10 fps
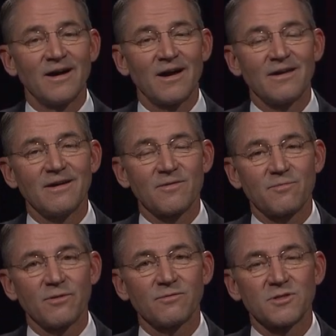I had the
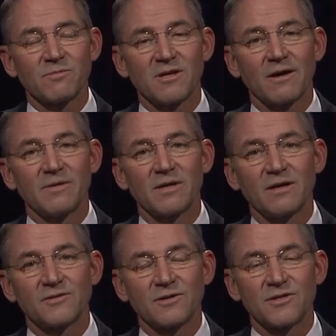privilege of becoming
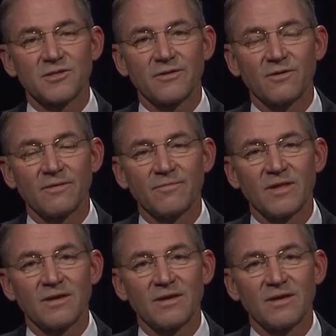Attorney General.